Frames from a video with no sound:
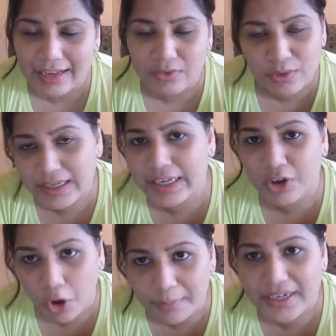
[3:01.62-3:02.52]
and
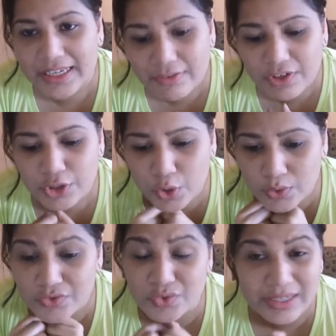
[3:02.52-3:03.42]
really comedy
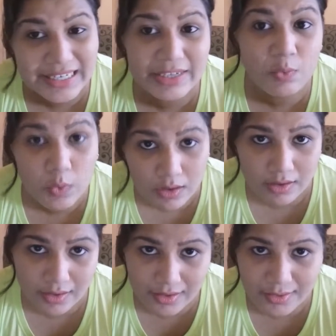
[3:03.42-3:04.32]
videos really
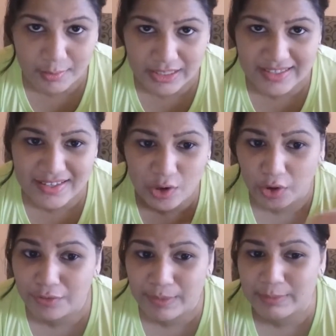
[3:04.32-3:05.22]
work because a
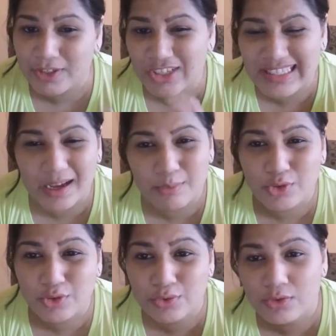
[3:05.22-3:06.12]
lot of people just
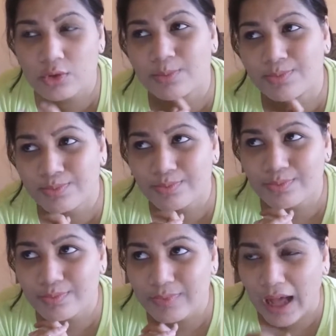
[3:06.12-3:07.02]
come to YouTube
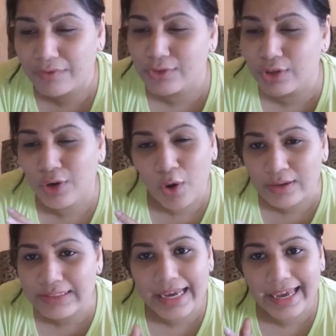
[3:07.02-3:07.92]
after a
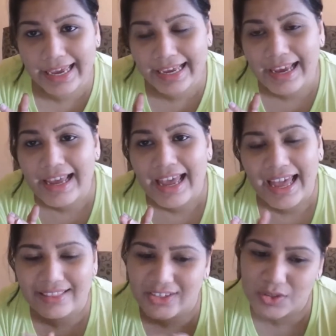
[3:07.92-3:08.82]
long day
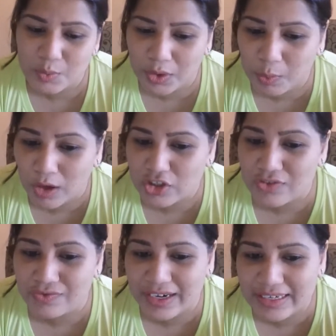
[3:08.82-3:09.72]
and they just want to
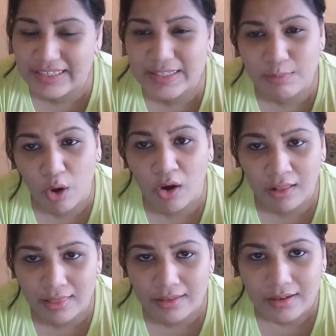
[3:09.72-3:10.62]
watch a very
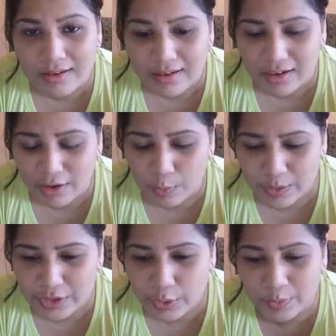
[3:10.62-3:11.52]
small
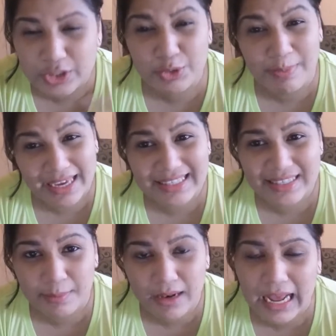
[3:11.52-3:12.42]
video which
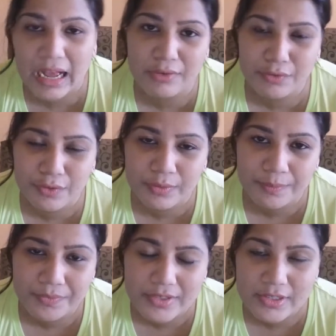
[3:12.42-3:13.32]
makes them laugh.
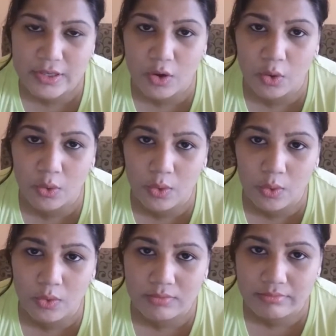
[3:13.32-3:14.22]

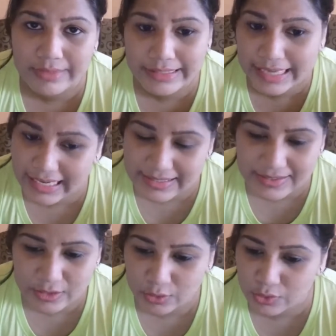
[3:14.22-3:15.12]
So
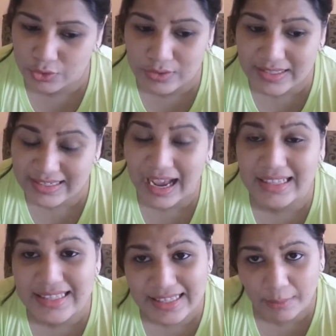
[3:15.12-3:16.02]
yes, you should
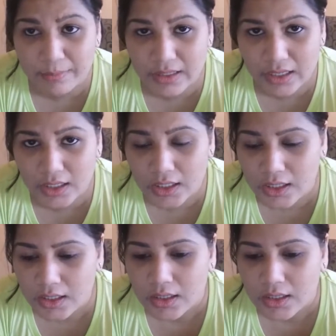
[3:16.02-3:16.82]
start something